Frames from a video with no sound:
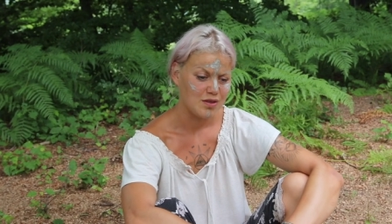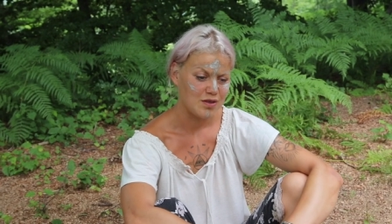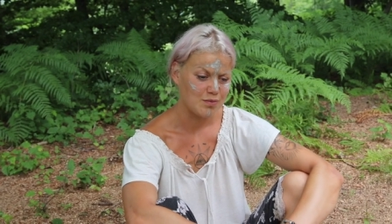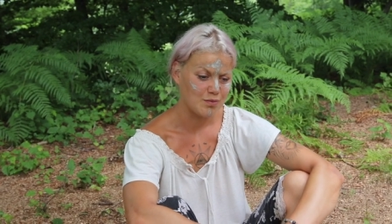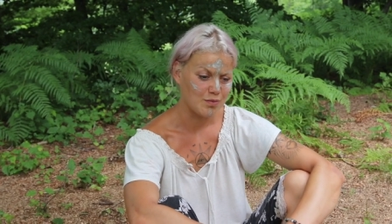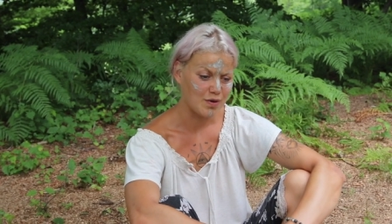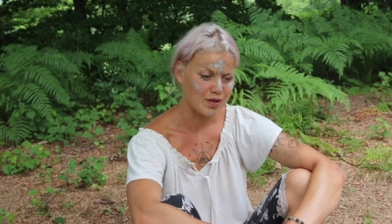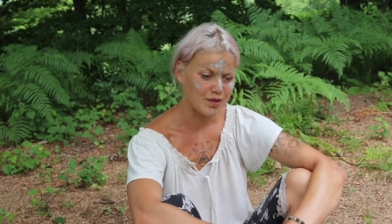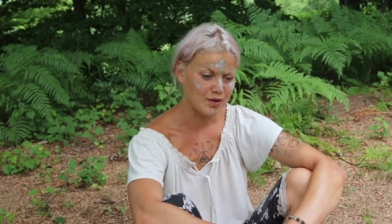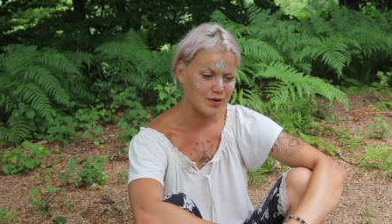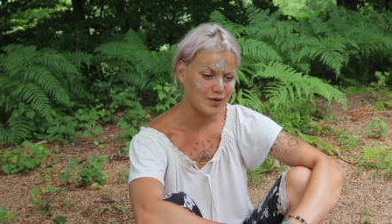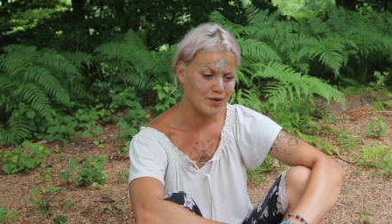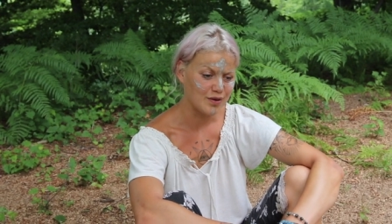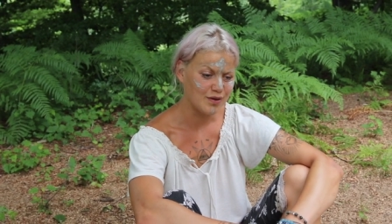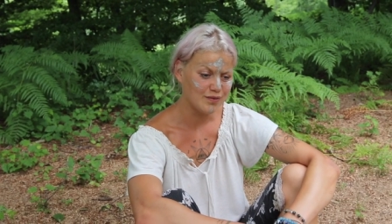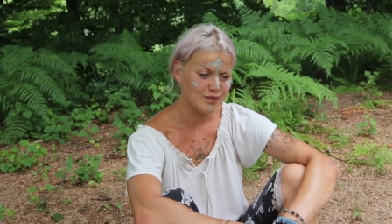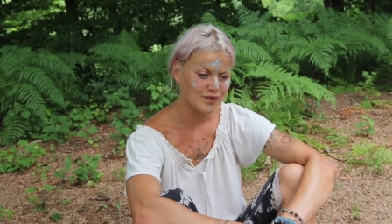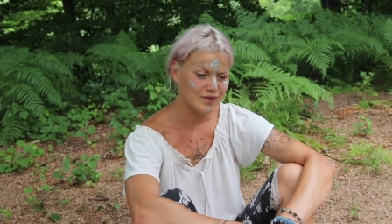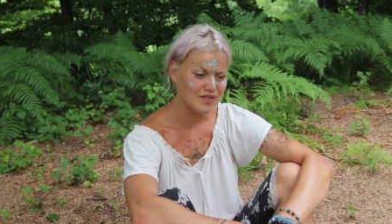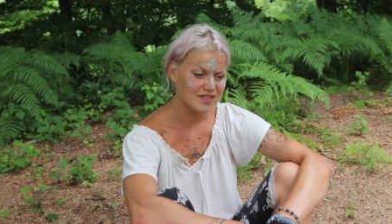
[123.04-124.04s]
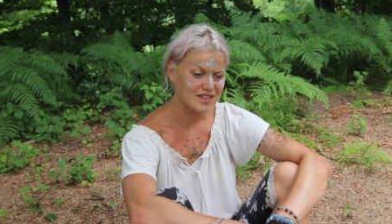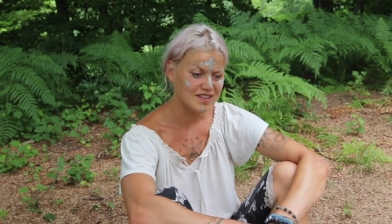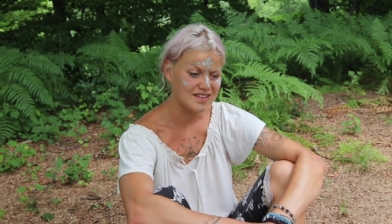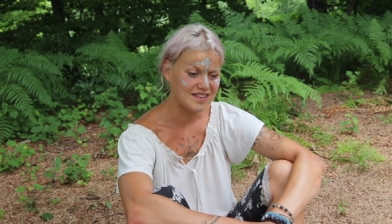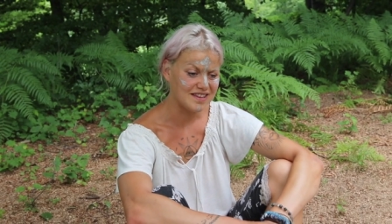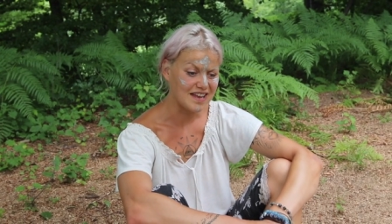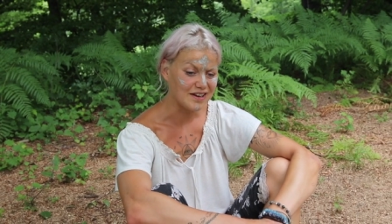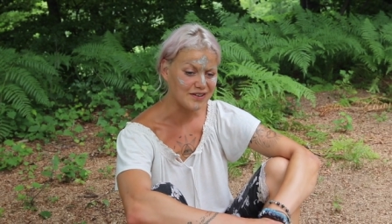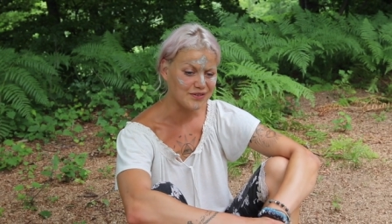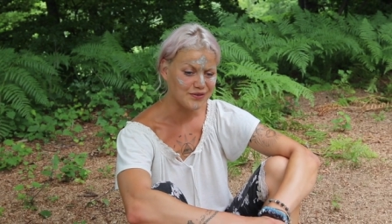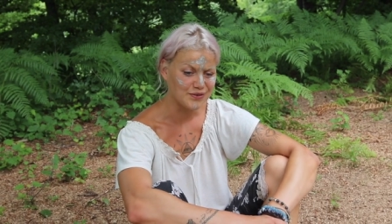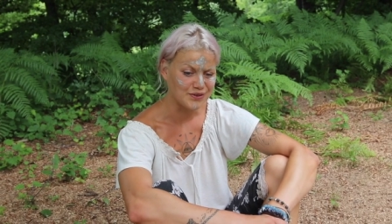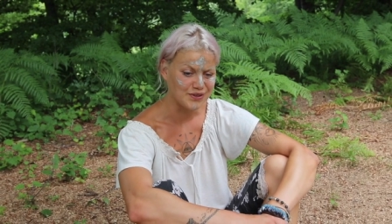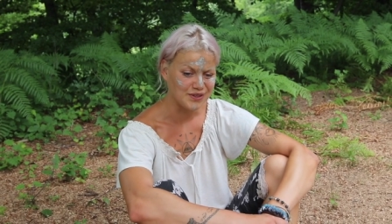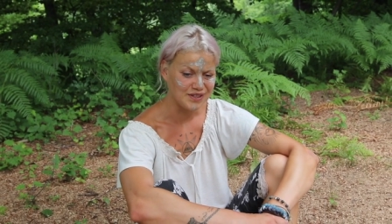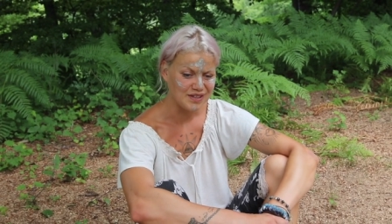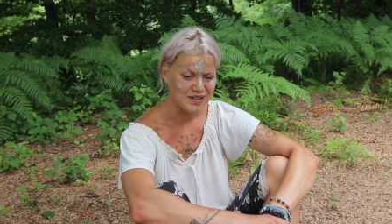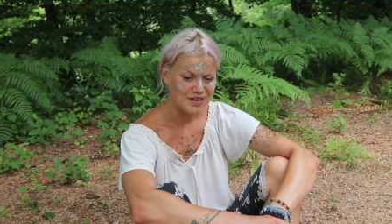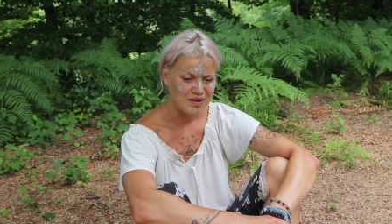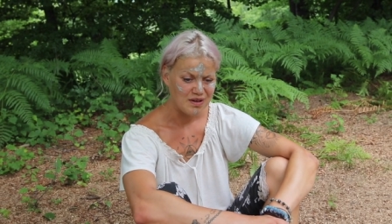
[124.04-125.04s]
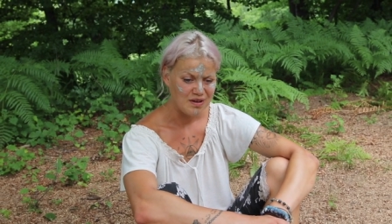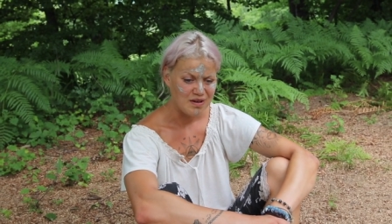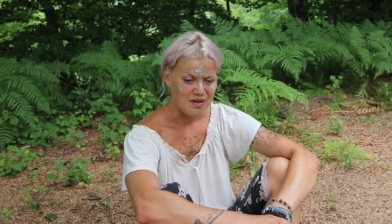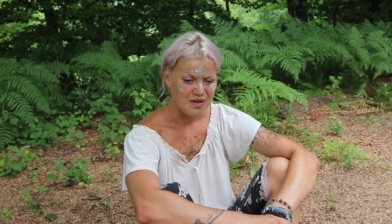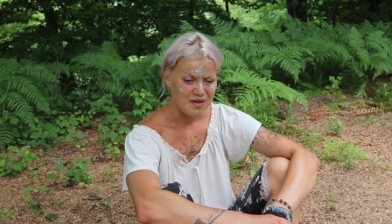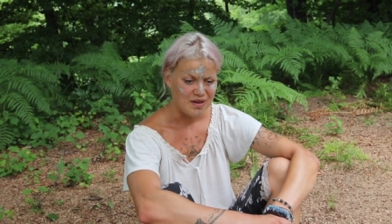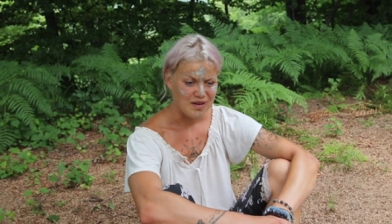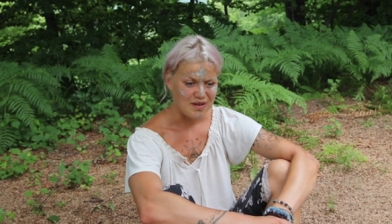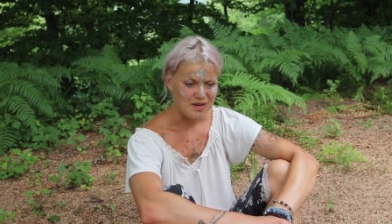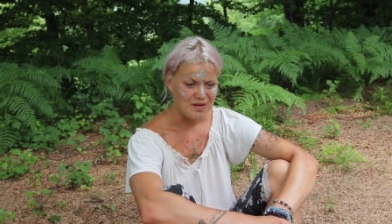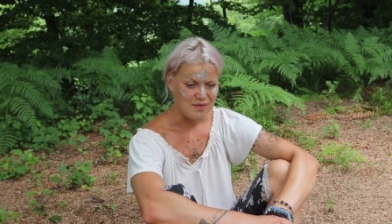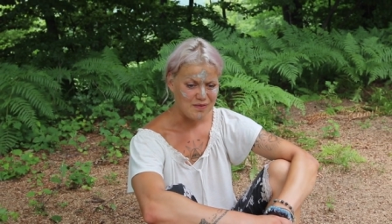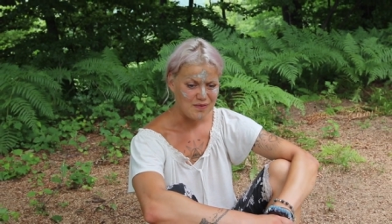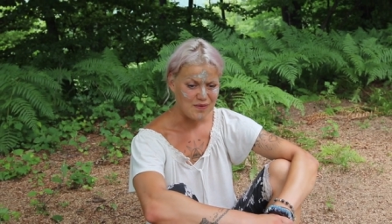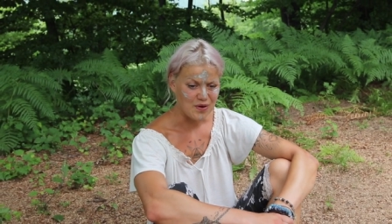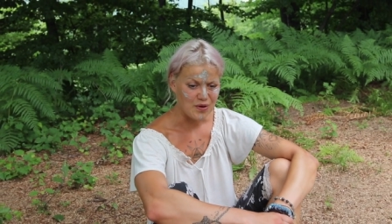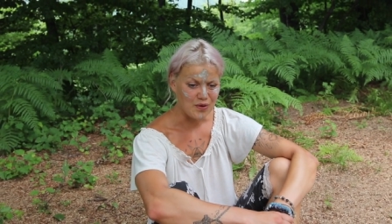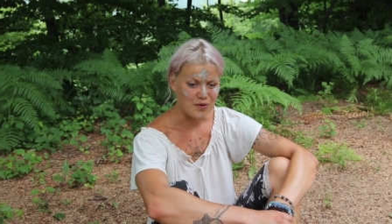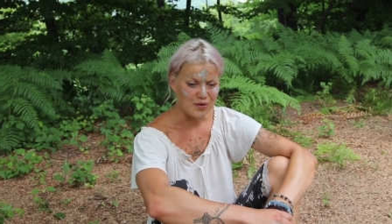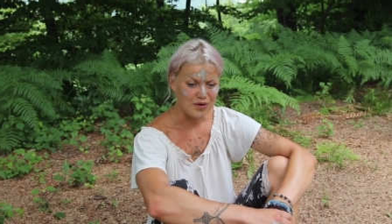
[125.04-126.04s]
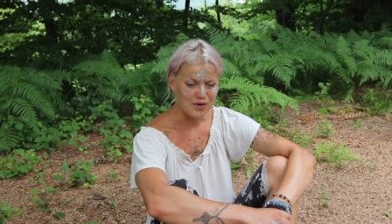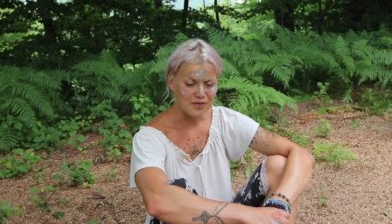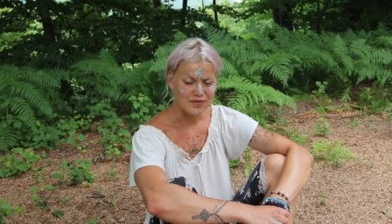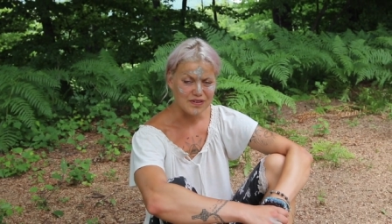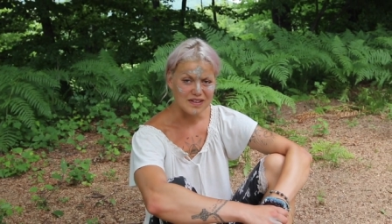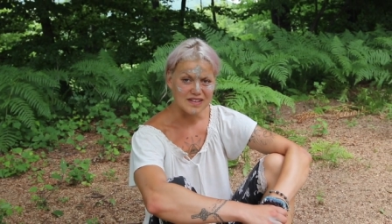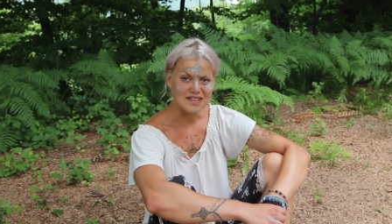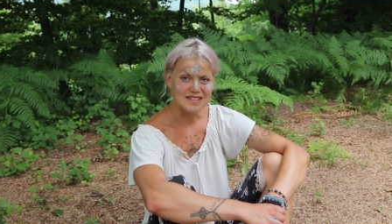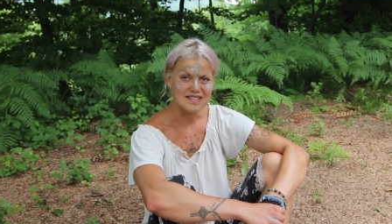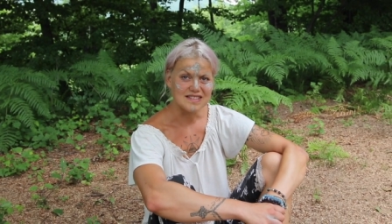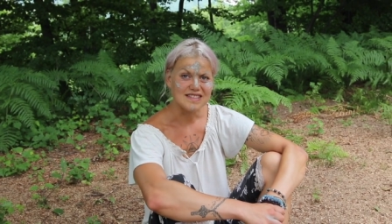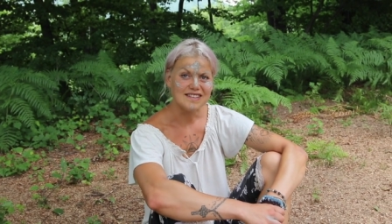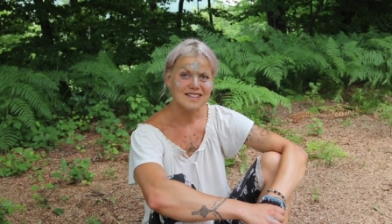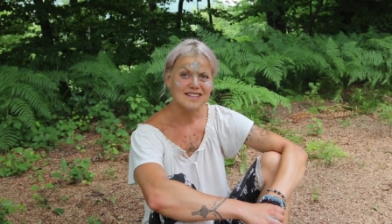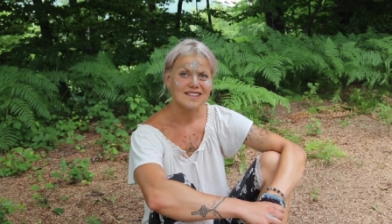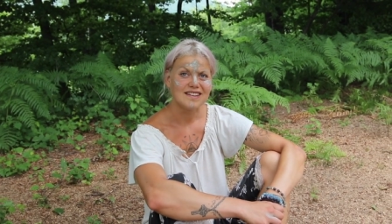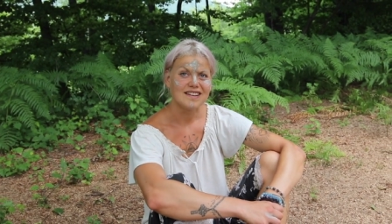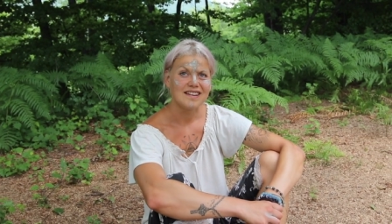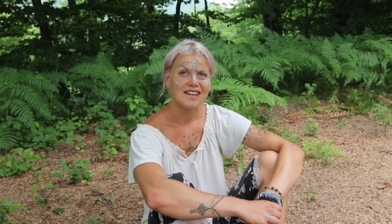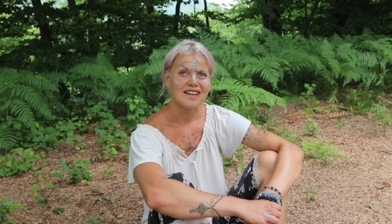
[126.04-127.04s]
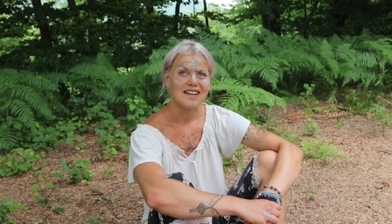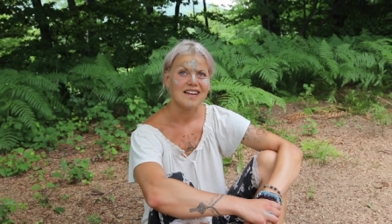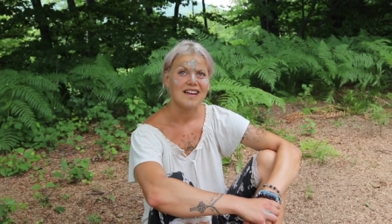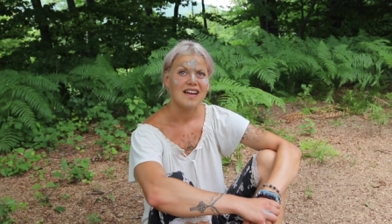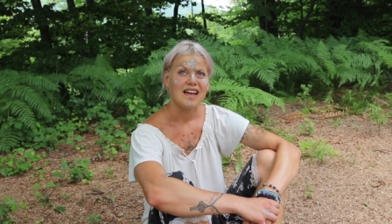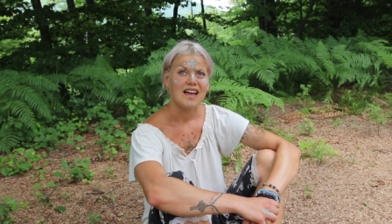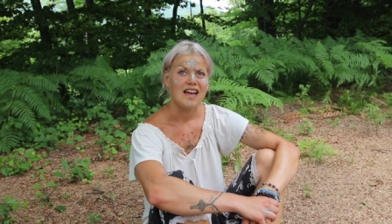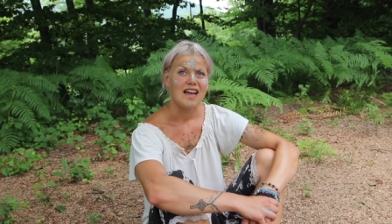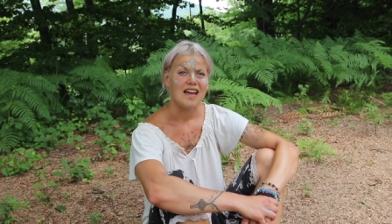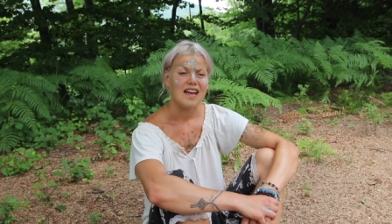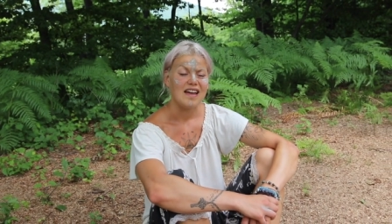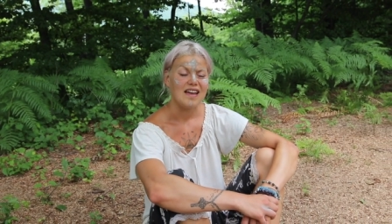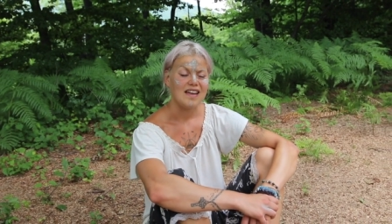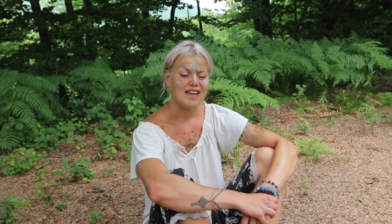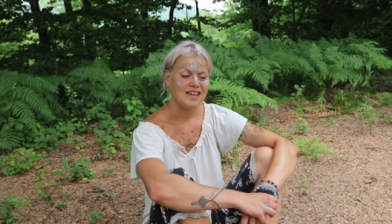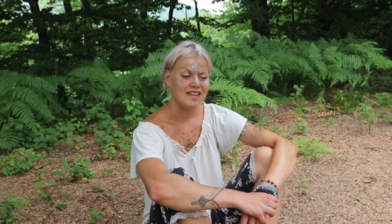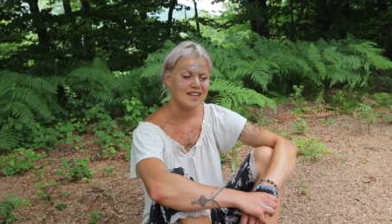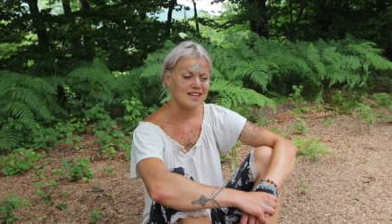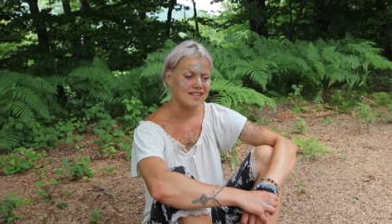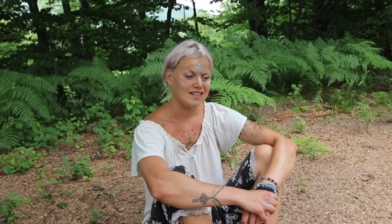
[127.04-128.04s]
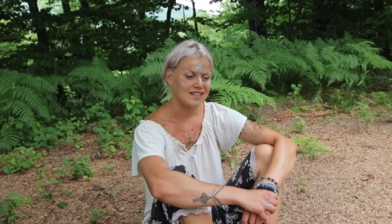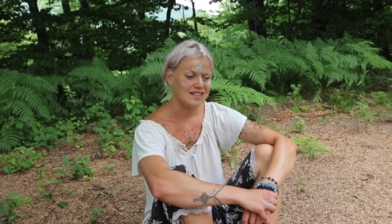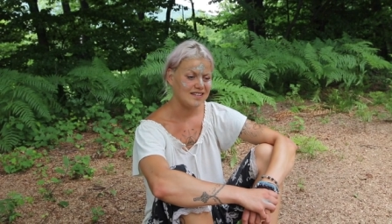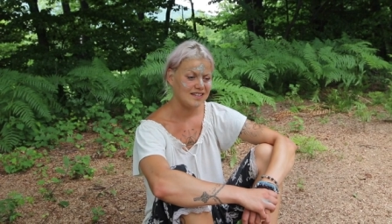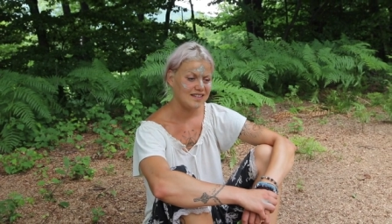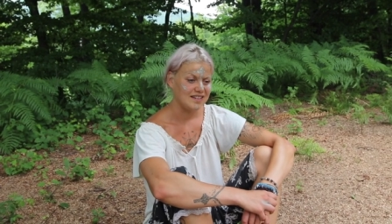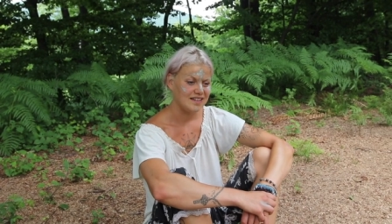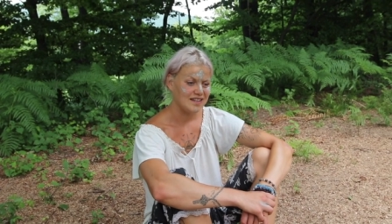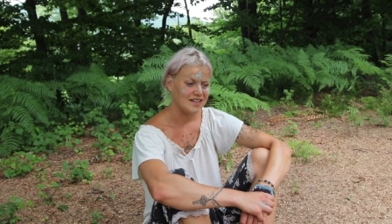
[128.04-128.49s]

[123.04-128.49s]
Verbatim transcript: the Mother Earth, the natural flow of energy, and